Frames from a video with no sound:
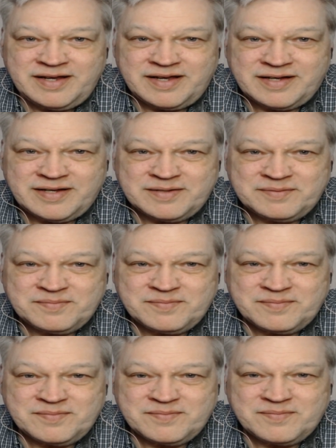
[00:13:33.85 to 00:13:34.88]

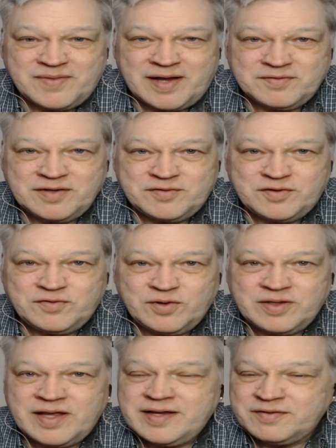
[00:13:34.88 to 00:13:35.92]
I've lived a full
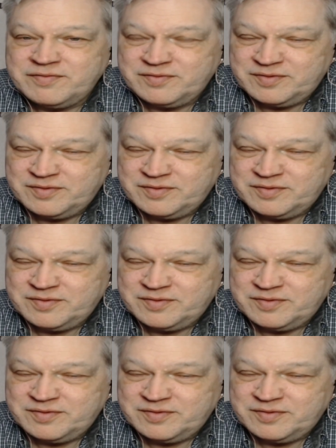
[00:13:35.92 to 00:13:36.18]
life.